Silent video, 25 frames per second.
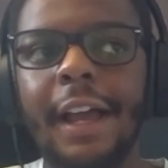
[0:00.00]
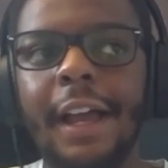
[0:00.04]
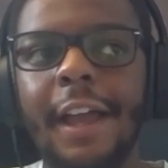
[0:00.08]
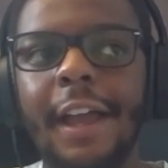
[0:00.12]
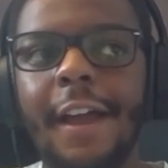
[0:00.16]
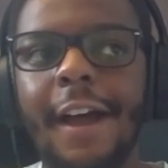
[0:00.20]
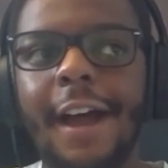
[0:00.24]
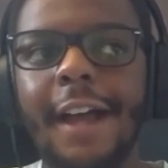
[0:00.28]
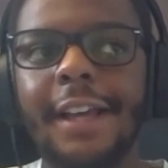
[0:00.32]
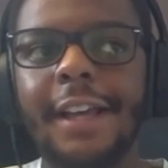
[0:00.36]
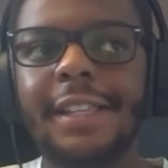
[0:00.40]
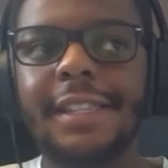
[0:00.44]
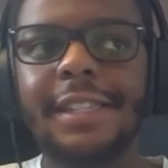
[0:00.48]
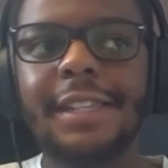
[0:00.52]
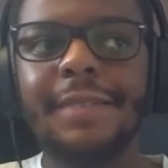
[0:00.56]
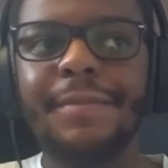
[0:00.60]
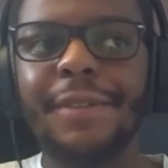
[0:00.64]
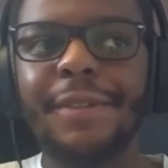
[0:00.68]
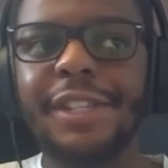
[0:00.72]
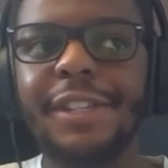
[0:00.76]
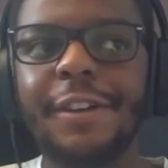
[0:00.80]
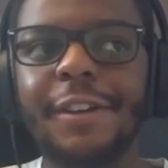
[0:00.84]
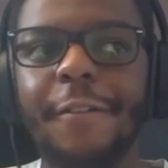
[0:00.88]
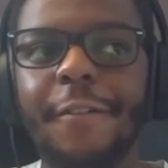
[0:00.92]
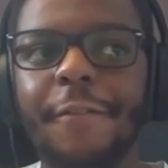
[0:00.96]
I could see
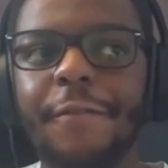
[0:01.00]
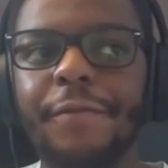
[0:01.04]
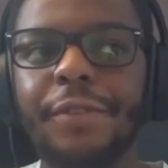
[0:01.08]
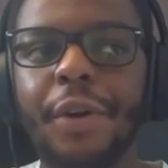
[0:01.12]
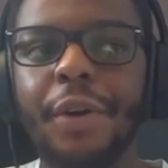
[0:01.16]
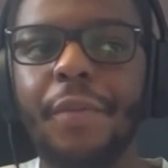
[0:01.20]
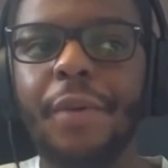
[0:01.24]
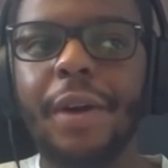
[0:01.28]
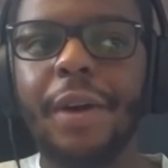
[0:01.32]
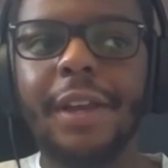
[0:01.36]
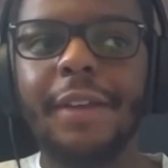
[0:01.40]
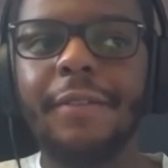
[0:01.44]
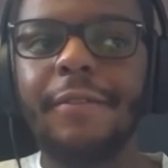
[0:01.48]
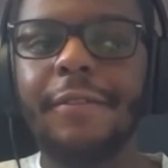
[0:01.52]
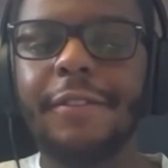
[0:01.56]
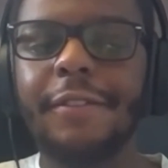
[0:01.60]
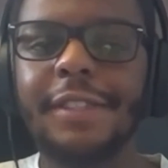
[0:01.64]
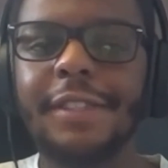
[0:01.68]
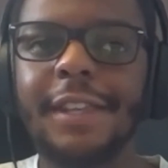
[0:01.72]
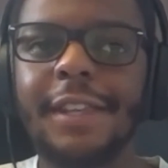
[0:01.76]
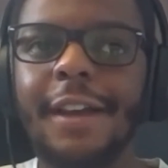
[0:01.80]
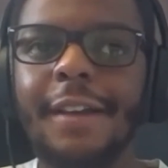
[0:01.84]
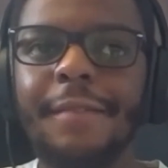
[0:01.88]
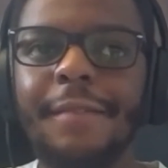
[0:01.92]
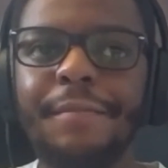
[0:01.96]
myself not working with
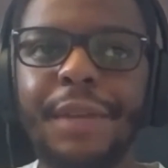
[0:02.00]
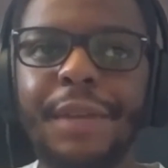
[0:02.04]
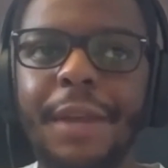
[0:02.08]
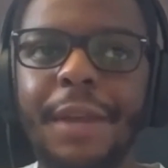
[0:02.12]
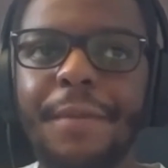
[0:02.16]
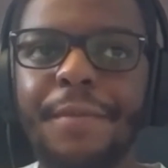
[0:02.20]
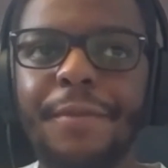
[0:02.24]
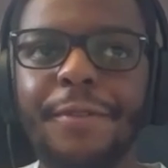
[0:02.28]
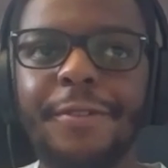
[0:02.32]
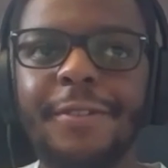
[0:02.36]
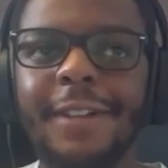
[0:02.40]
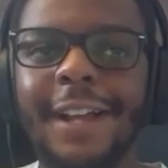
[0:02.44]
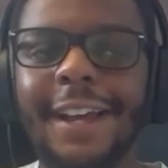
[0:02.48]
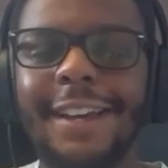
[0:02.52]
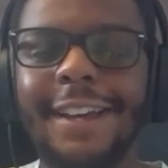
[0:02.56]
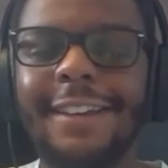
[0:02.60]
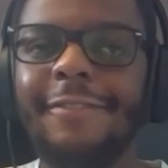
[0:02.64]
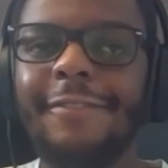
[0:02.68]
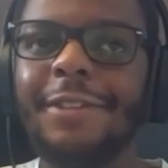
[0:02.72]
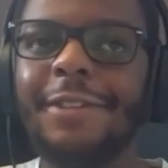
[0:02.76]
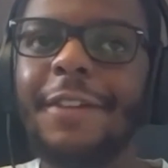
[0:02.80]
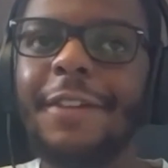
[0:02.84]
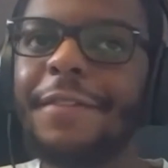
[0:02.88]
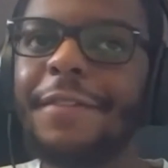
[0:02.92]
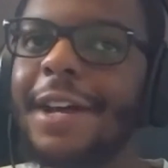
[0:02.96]
certain people. Like
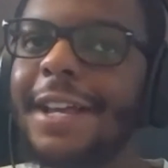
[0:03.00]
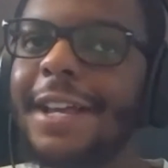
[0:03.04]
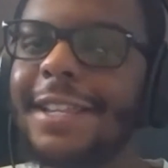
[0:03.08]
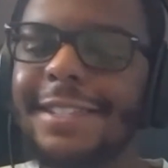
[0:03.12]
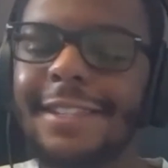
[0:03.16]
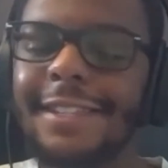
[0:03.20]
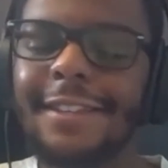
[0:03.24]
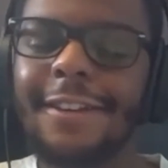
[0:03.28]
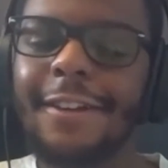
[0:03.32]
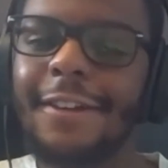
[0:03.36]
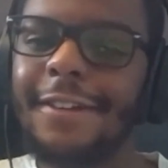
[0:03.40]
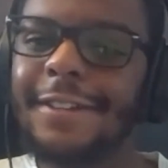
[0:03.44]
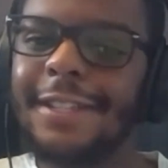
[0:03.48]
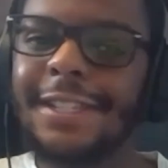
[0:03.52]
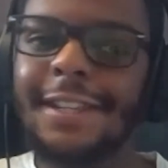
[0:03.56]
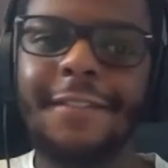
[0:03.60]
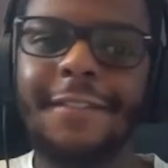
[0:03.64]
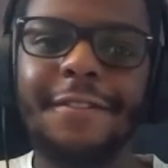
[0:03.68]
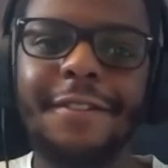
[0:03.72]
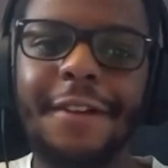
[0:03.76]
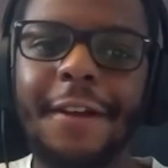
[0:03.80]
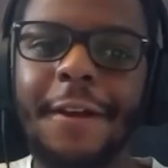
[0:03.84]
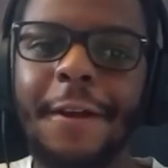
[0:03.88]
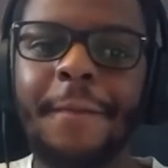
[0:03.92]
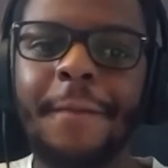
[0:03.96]
whenever I go into
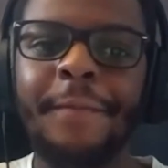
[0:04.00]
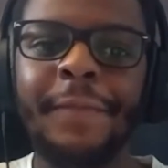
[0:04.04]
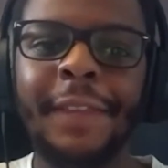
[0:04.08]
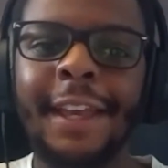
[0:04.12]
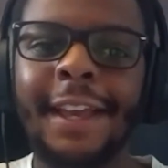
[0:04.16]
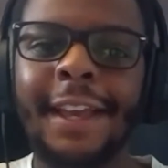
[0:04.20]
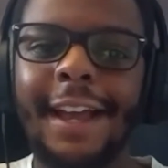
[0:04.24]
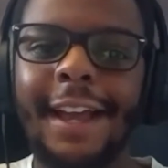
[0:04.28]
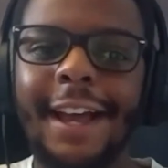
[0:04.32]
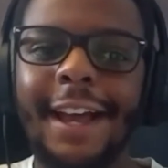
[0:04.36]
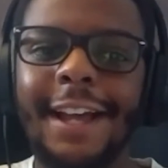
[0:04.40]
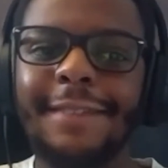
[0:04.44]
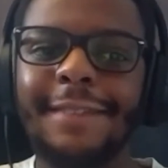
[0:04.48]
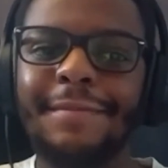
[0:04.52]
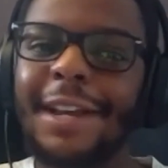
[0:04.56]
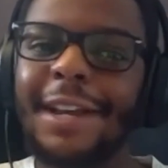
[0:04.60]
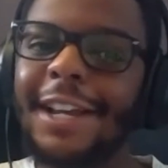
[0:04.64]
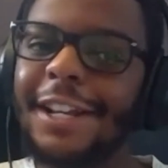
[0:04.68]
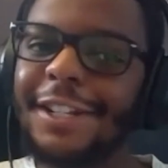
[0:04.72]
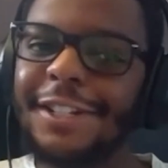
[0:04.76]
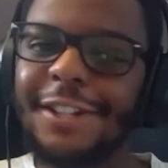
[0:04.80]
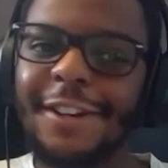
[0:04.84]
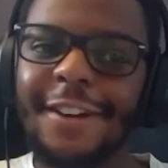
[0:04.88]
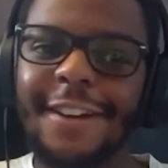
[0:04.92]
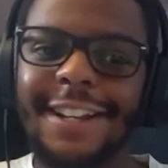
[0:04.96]
interview and make a
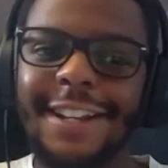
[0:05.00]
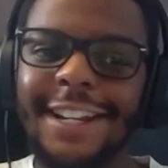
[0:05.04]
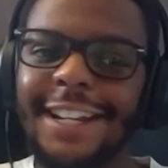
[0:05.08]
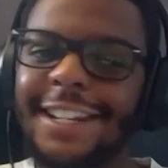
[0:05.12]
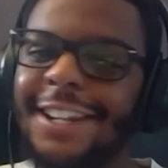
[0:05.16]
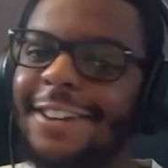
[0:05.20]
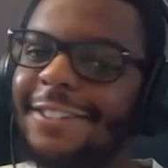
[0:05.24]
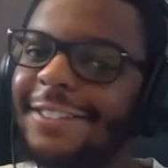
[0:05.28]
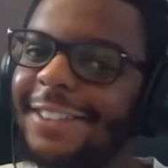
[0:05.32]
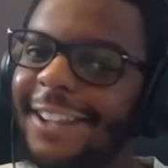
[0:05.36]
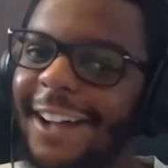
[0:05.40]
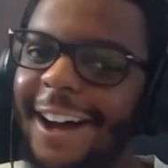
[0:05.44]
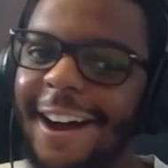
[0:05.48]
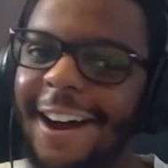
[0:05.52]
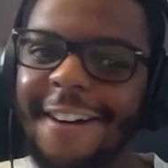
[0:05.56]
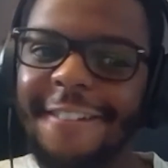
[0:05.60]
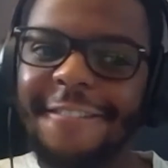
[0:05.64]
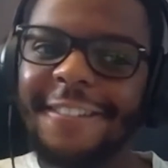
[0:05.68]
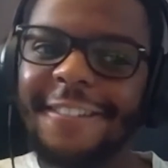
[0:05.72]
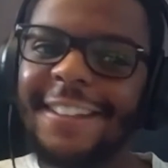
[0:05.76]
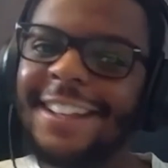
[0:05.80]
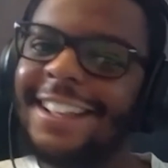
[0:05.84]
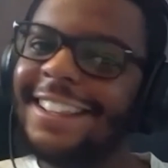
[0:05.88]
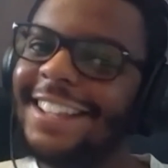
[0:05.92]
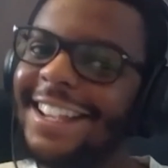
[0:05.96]
joke and I don't laugh,
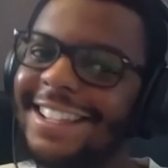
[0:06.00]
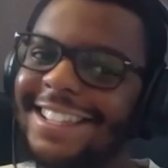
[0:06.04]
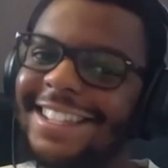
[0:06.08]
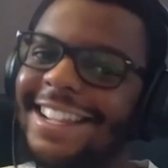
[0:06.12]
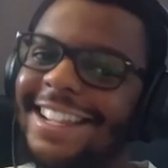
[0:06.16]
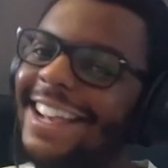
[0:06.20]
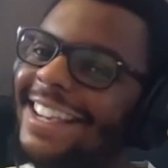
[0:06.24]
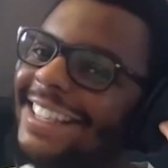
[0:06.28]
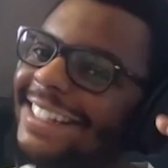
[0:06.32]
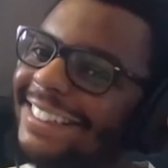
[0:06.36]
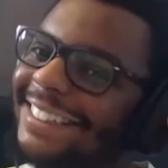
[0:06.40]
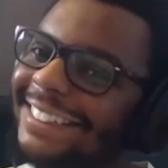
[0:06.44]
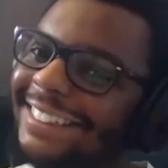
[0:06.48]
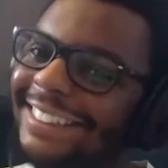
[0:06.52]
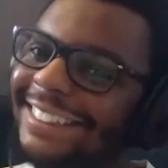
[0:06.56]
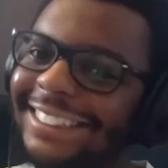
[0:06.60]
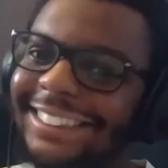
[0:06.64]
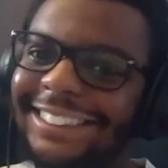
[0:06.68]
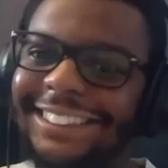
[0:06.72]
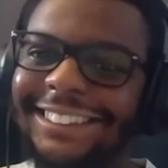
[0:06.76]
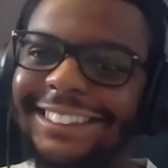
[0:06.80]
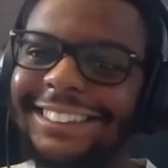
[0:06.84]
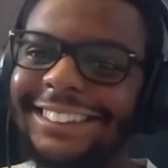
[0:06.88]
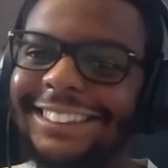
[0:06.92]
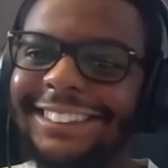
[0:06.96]
that's like,
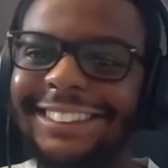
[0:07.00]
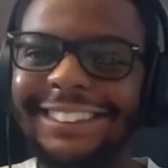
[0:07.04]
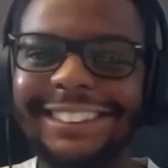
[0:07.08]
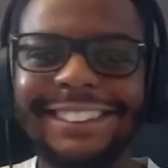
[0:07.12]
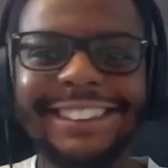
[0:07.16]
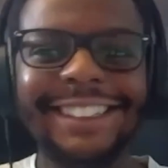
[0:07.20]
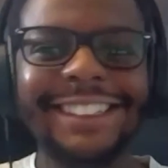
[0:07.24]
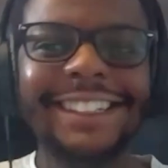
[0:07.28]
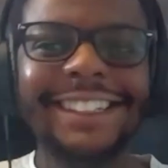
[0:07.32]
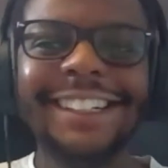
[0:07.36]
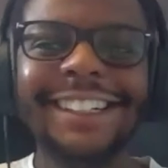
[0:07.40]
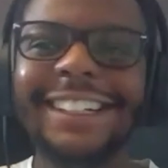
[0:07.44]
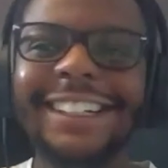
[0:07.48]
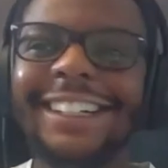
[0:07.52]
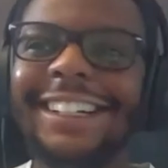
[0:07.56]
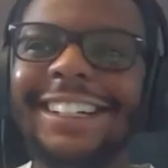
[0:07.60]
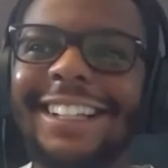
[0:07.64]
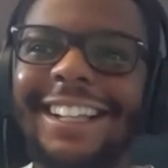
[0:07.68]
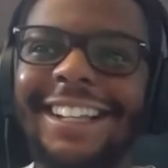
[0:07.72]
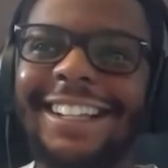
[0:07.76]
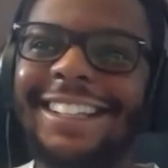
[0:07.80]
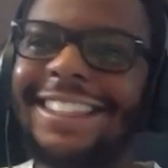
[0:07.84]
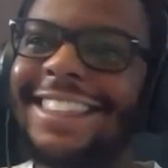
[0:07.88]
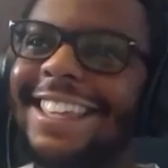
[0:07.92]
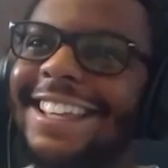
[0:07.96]
oh,
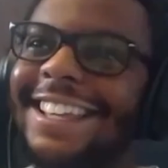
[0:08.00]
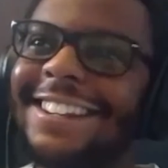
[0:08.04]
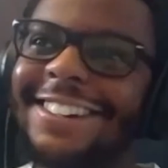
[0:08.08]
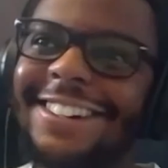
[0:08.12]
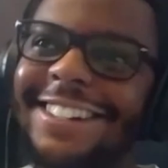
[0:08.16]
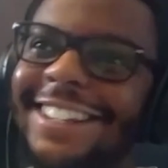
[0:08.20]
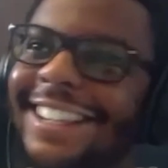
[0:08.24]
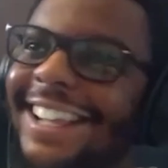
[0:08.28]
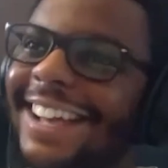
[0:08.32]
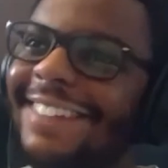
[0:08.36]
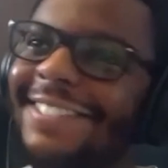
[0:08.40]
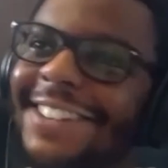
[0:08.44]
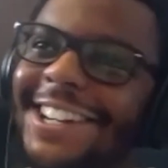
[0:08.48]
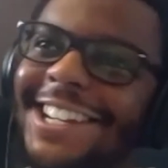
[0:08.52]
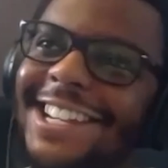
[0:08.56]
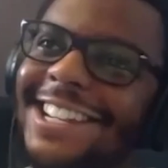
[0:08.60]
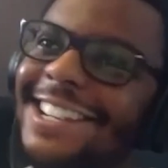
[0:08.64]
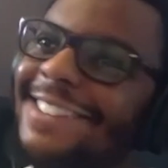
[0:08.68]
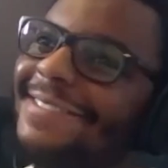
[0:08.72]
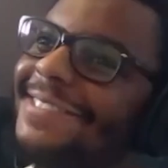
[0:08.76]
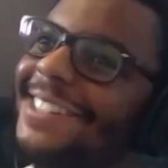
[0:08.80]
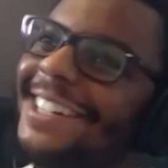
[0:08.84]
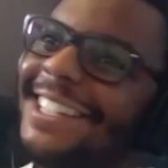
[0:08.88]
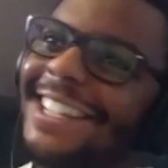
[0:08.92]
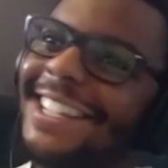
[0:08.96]
they're not gonna like my
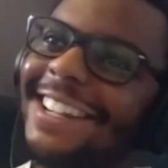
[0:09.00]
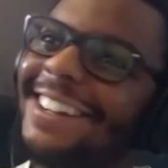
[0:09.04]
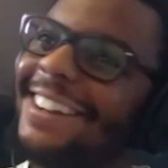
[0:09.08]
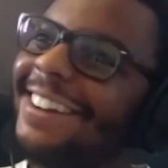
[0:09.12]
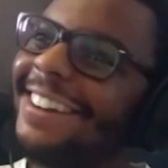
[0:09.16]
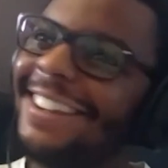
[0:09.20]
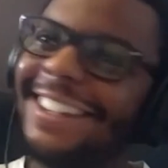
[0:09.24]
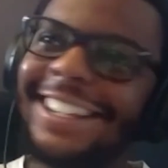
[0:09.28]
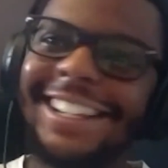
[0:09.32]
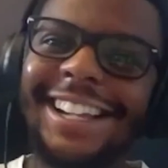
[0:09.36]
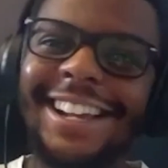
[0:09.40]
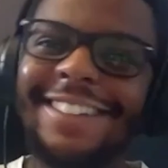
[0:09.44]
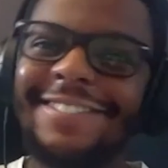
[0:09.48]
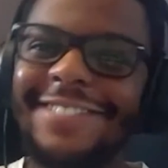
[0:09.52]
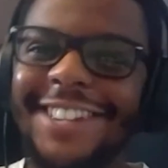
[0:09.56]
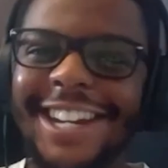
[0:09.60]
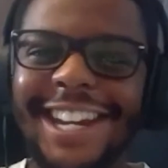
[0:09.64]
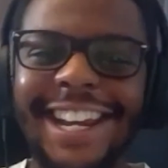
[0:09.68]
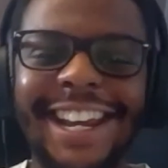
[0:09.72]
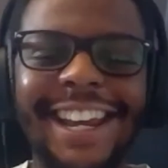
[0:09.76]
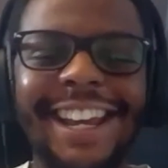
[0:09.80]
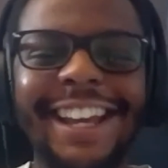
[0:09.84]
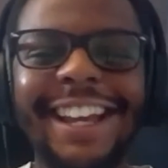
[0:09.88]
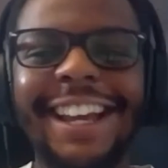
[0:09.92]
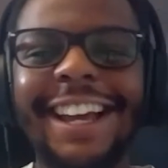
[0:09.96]
humor, they're not gonna like
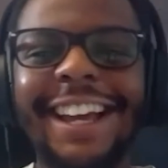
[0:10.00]
me.